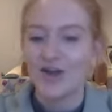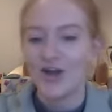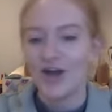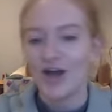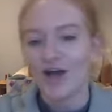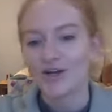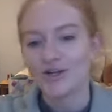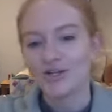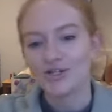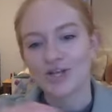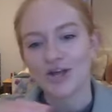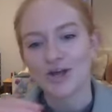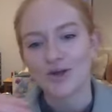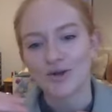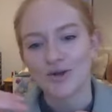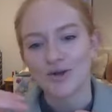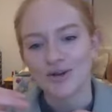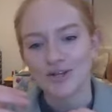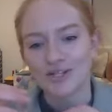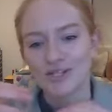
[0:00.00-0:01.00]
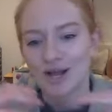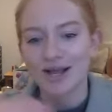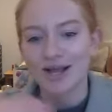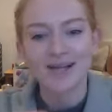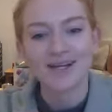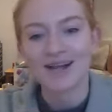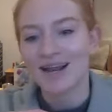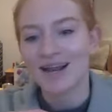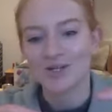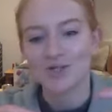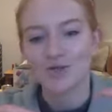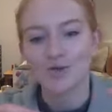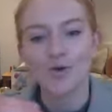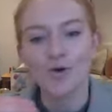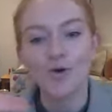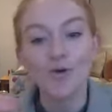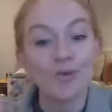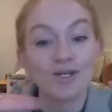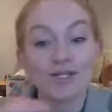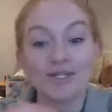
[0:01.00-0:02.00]
And so psychedelics
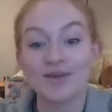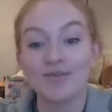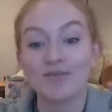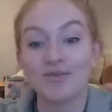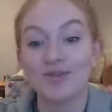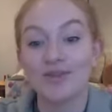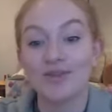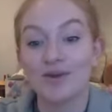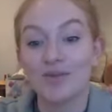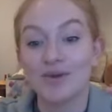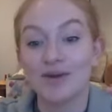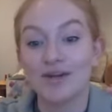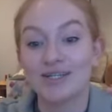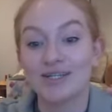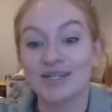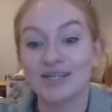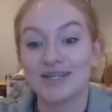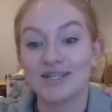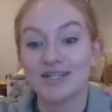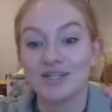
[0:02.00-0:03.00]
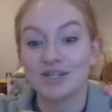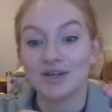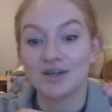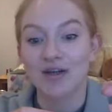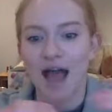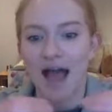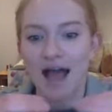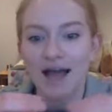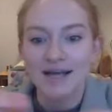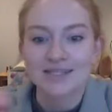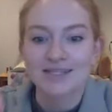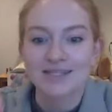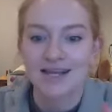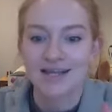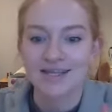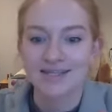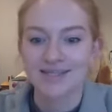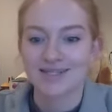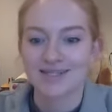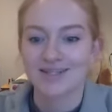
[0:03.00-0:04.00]
almost give you the ability to
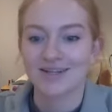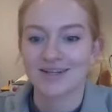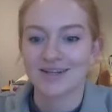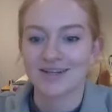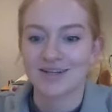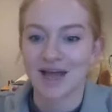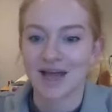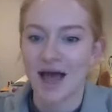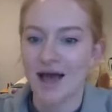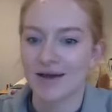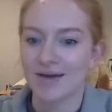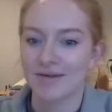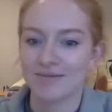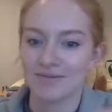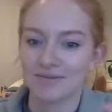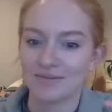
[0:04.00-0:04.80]
access that